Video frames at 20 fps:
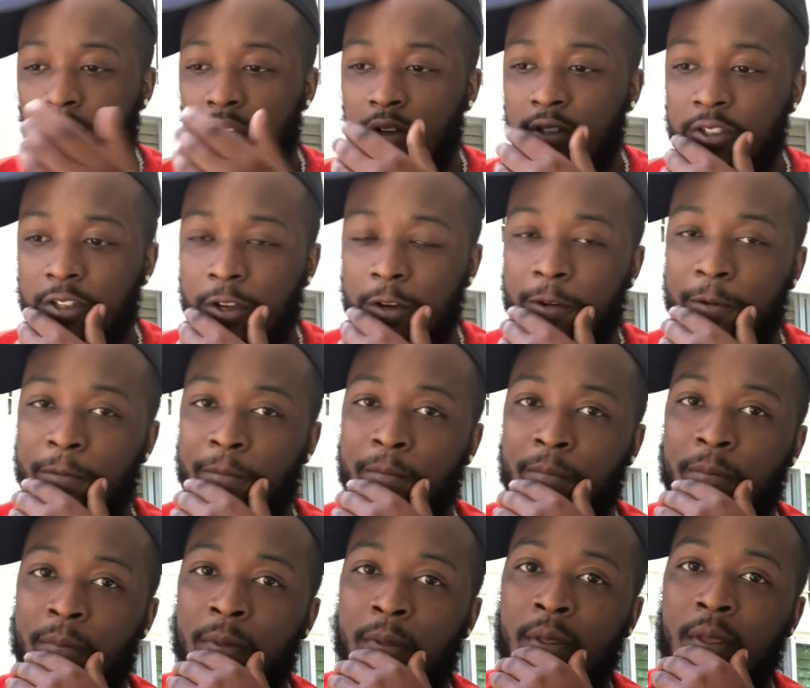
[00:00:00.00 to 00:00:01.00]
So
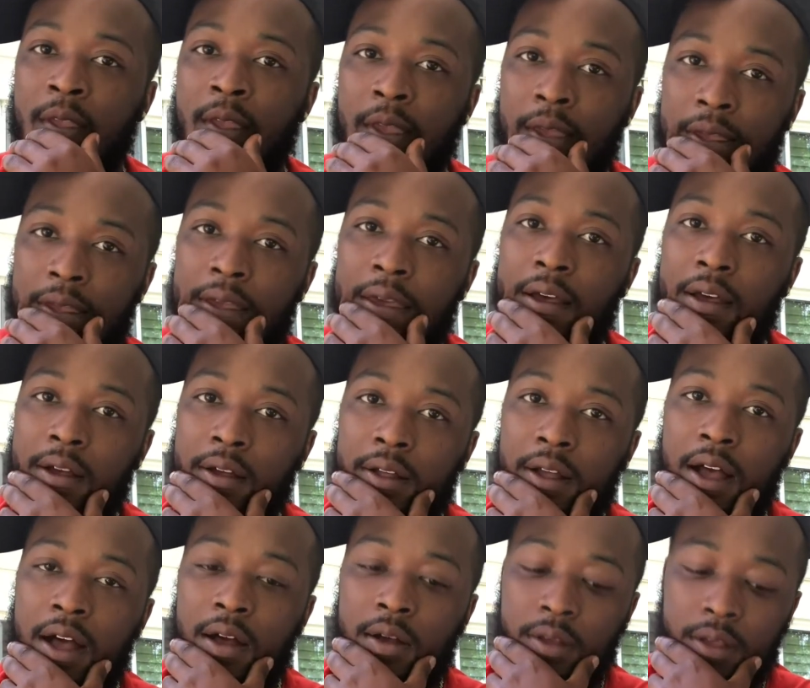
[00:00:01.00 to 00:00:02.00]
yeah,
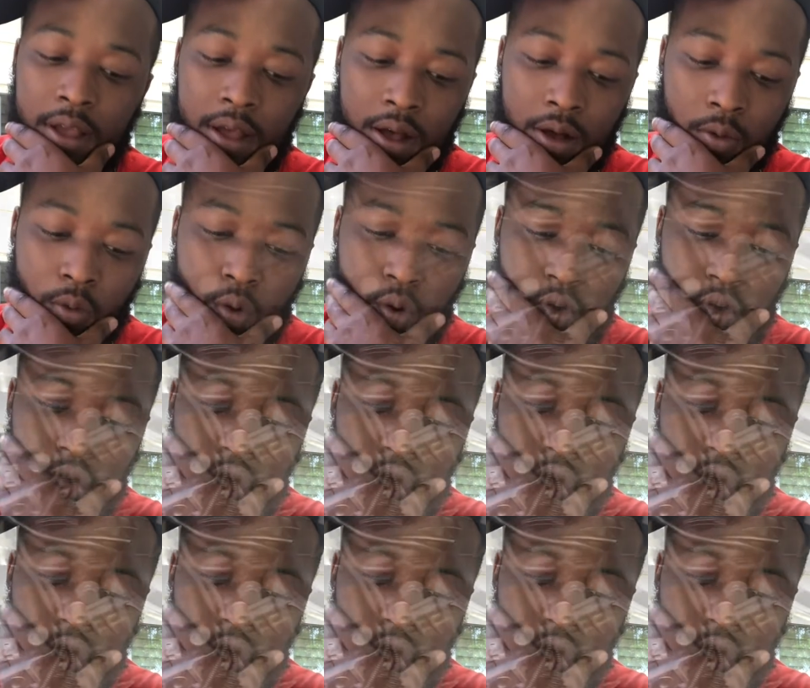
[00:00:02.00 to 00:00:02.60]
I'll walk you